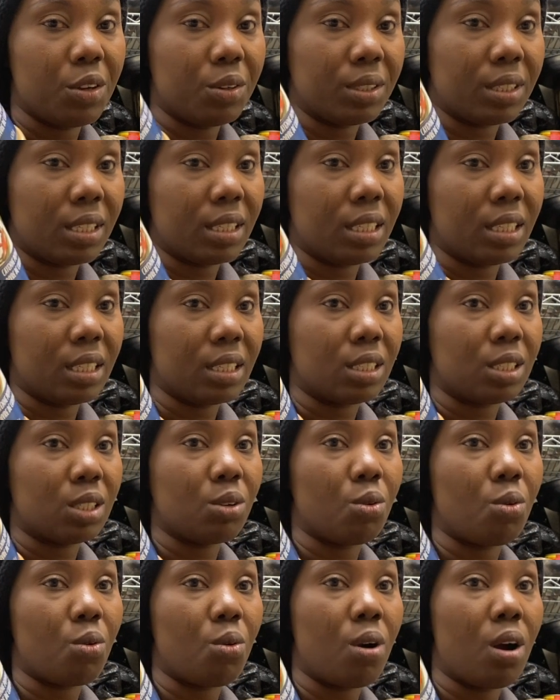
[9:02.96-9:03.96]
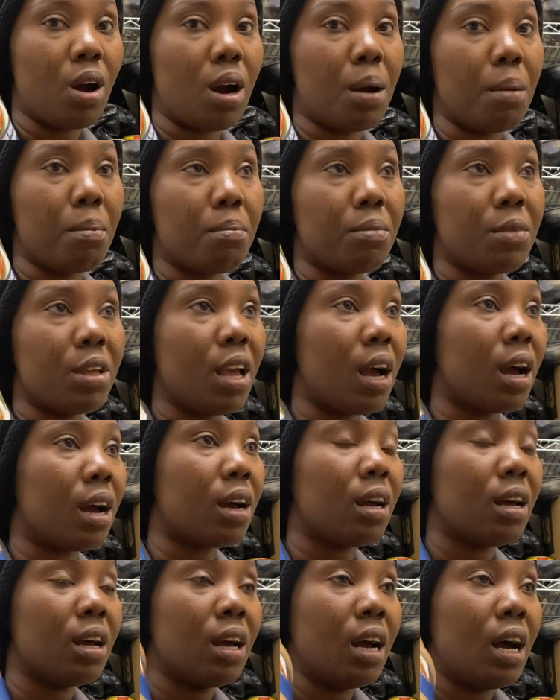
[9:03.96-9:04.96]
using this so um, yeah
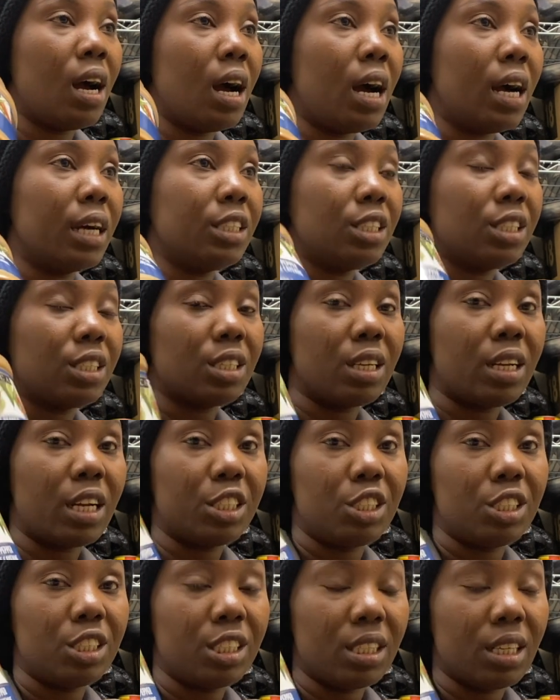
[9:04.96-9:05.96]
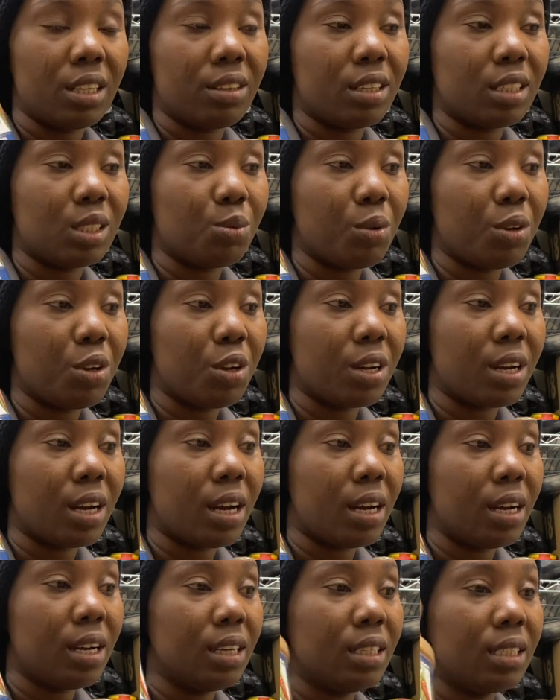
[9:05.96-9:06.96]
I just thought I could share this with you
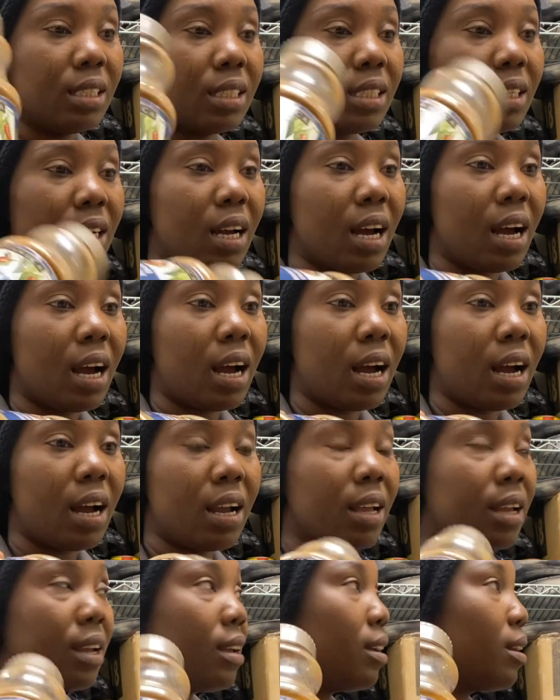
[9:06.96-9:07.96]
guys I,